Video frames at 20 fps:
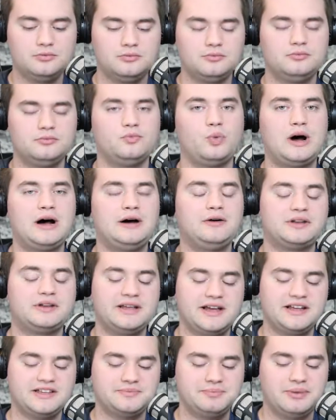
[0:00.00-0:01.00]

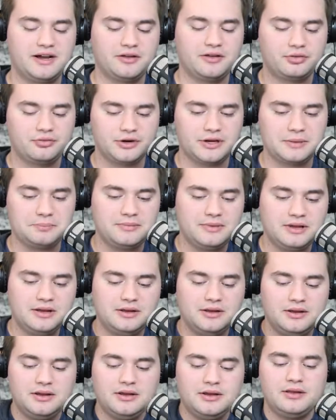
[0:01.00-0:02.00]
Wildcats by three.
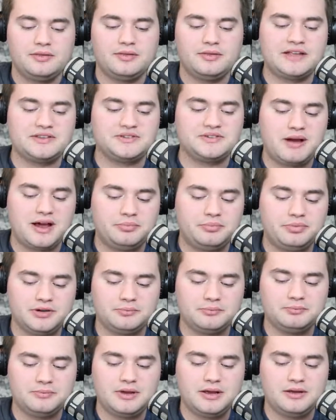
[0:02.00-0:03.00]
That's my
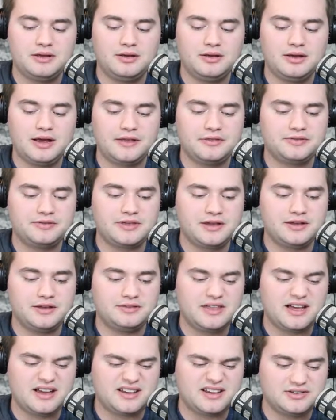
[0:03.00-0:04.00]
opinion. I think
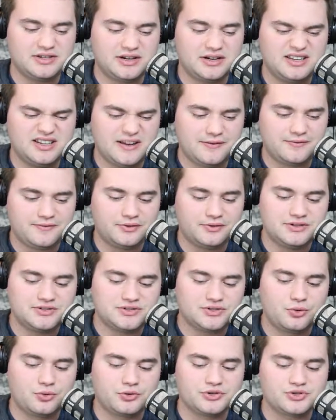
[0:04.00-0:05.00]
that that Kentucky definitely
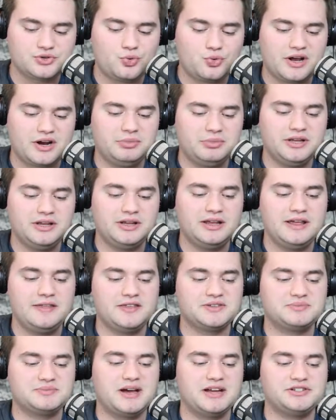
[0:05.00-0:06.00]
scores quite a bit in
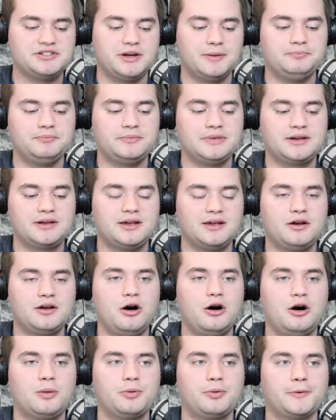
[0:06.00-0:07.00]
this matchup. And
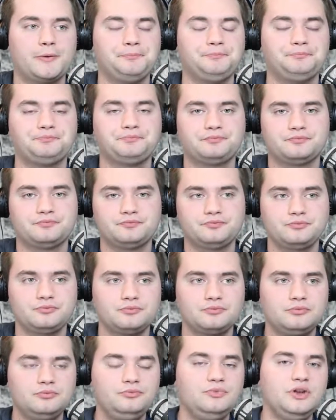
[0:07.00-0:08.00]
Auburn
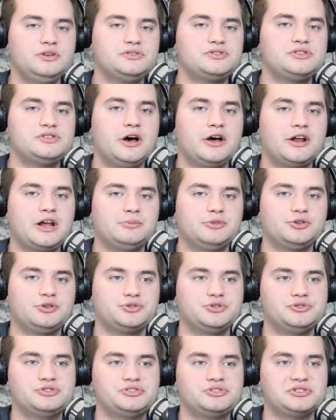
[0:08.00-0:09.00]
is not able
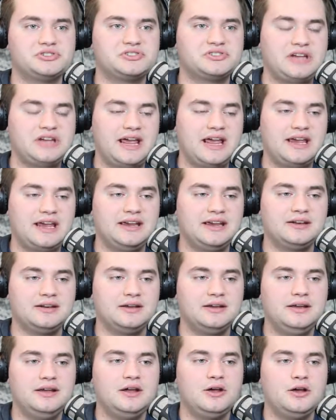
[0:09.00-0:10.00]
to
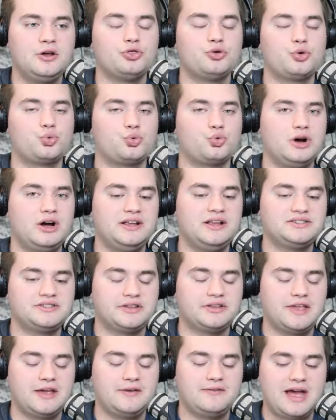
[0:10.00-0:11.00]
sustain the runs
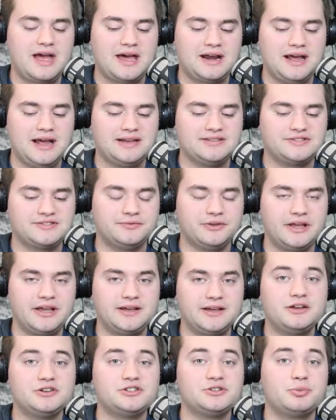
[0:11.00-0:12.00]
that they've had as of
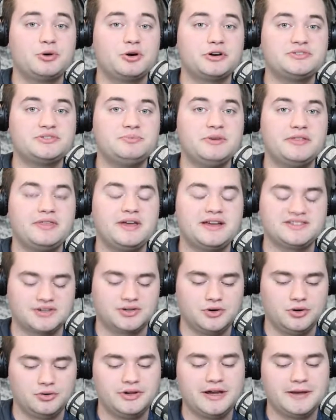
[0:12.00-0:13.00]
late, and Jabari Smith has a
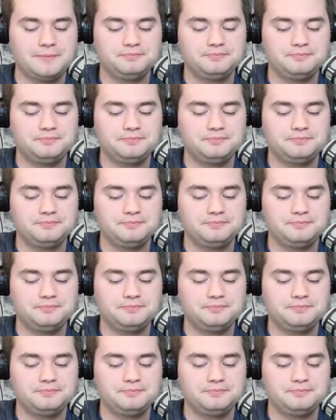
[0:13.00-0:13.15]
cold night.